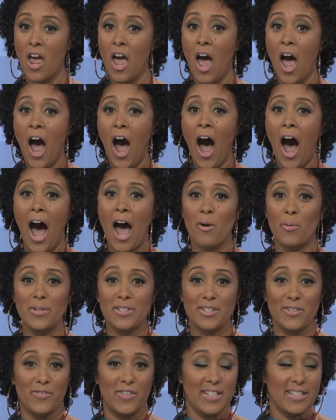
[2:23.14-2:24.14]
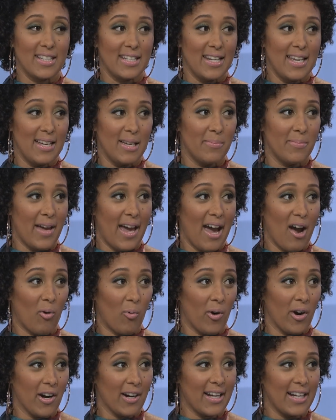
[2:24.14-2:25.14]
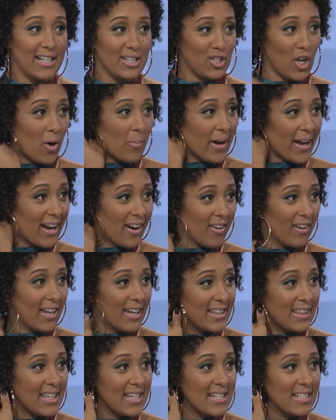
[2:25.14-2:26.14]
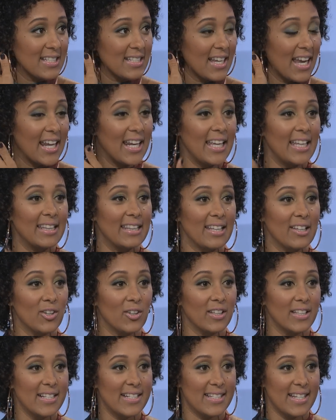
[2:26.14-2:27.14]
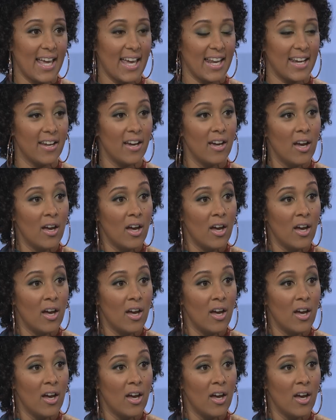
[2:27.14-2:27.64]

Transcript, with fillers: Uh-oh. I went to visit him at work, and he saw my hair like this, and he literally said,